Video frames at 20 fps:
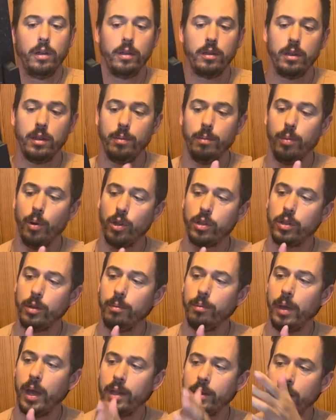the bottom
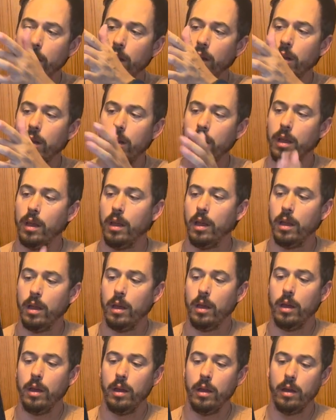metal,
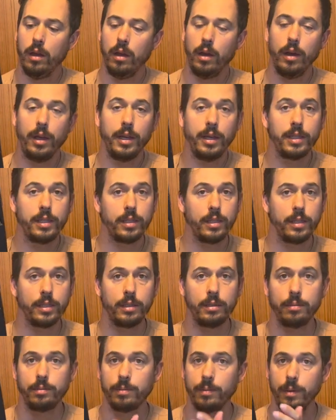
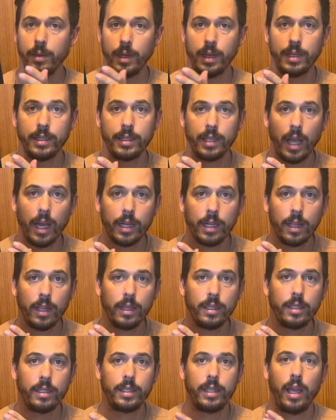it's
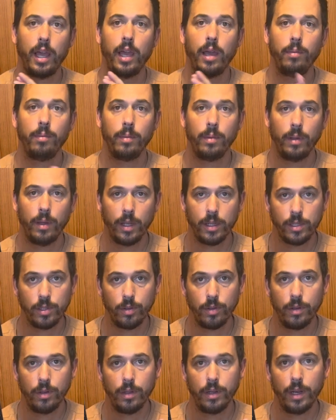exactly the same as
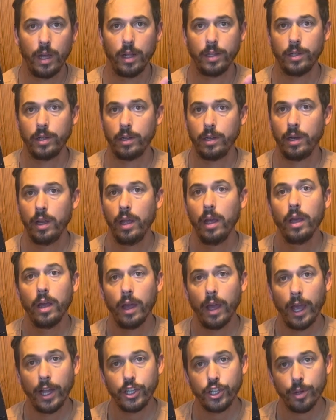on another
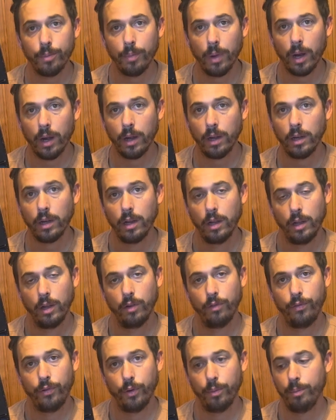HMR
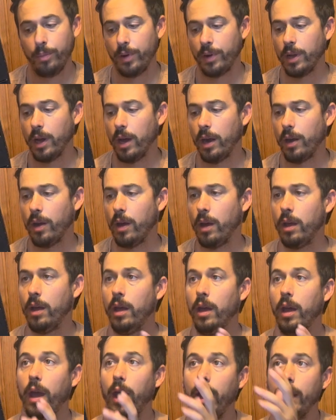from Bergara,
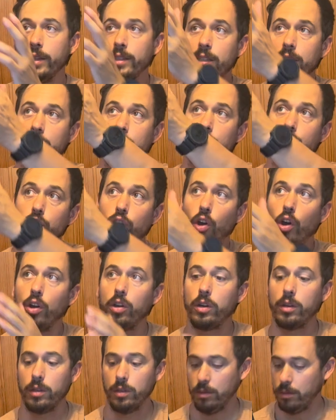and the
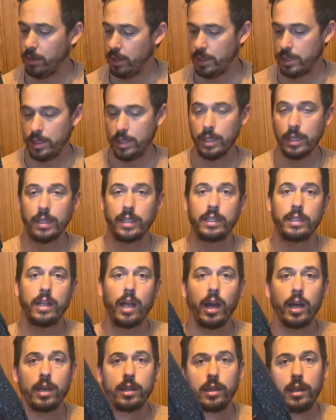stock is the
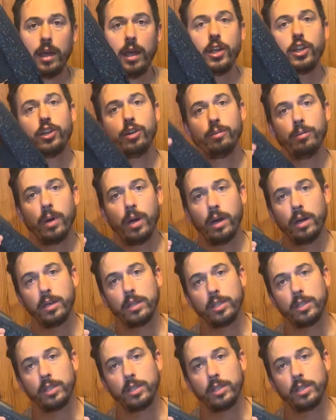exact HMR